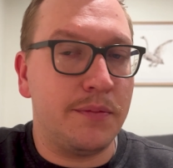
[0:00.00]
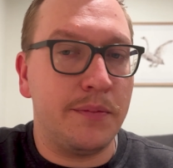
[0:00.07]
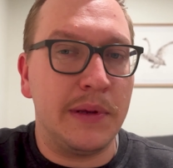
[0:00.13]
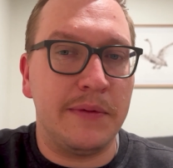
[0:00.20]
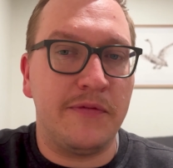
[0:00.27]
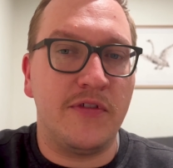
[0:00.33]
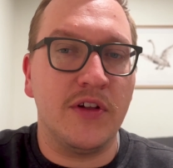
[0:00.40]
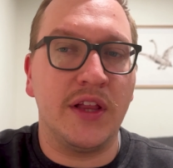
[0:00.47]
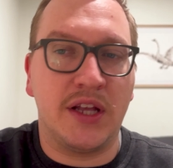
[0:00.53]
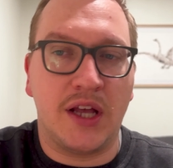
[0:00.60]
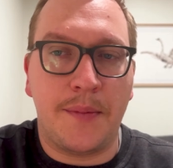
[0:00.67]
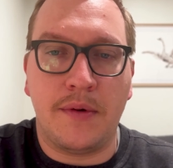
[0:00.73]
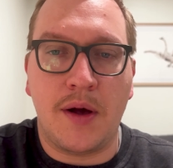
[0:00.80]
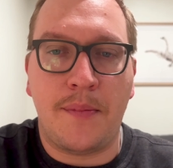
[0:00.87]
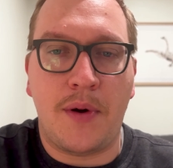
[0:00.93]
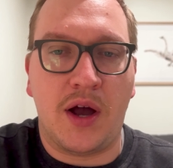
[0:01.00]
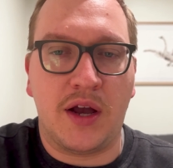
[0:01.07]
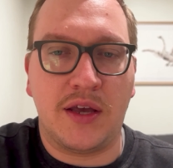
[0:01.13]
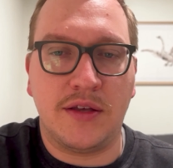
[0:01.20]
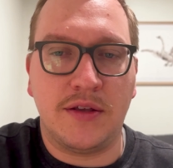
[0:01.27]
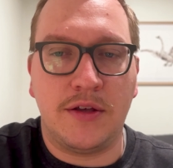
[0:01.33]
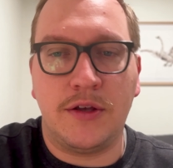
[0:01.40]
be filling up a
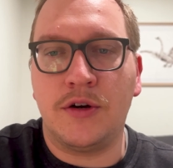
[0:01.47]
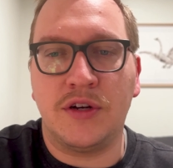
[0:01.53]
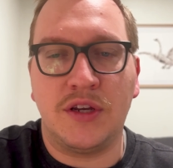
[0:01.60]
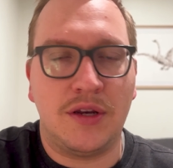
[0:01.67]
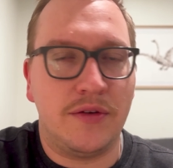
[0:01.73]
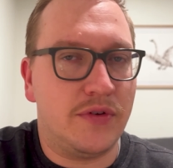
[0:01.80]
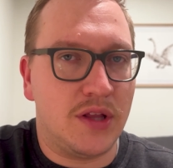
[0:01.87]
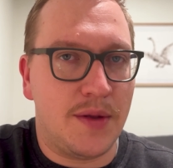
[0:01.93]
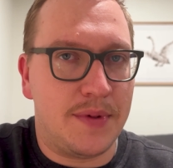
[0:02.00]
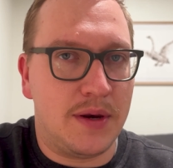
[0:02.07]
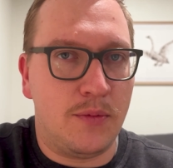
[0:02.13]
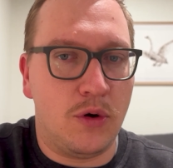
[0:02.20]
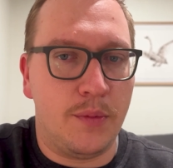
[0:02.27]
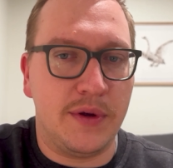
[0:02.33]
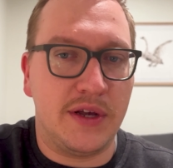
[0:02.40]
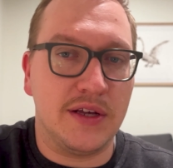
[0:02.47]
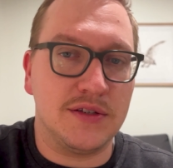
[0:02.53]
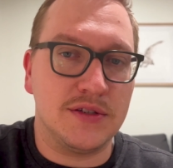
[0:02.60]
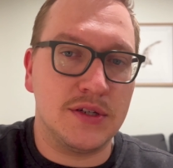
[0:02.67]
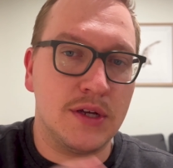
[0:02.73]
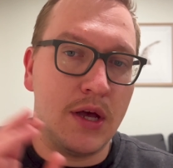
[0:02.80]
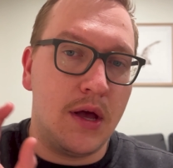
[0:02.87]
pocket you don't need to fill up anymore, because